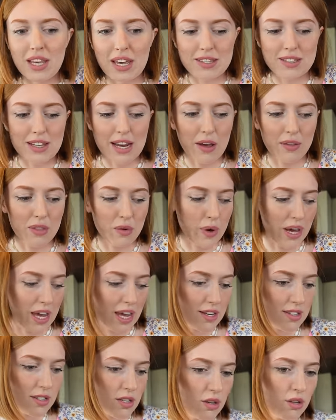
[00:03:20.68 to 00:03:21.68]
yesterday on the
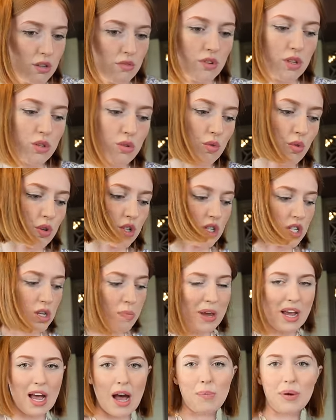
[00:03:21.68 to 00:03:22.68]
way to the resort just
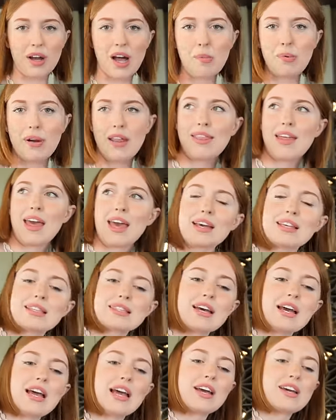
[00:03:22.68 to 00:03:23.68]
to pick up a couple of things
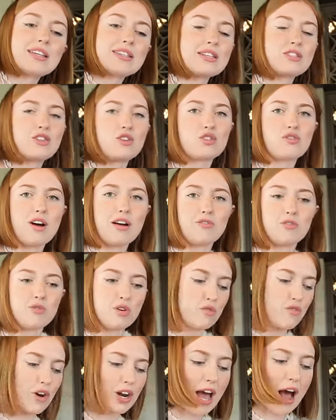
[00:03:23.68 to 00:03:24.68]
because as you travel
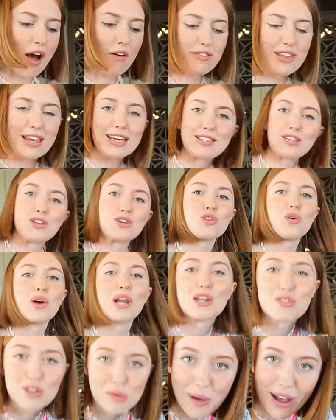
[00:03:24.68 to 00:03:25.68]
you run out of things in your
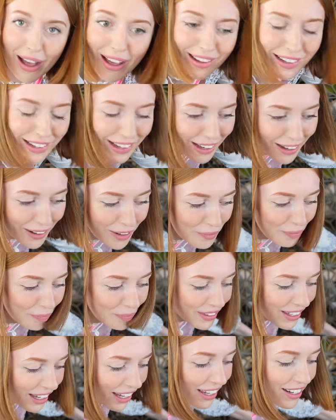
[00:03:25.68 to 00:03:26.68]
toiletry bag um,
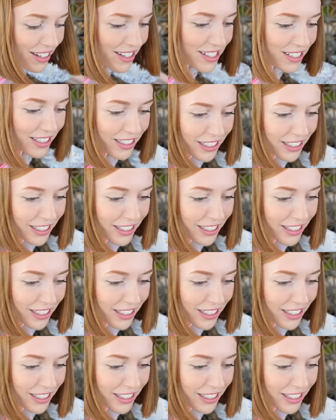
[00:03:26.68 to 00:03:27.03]
and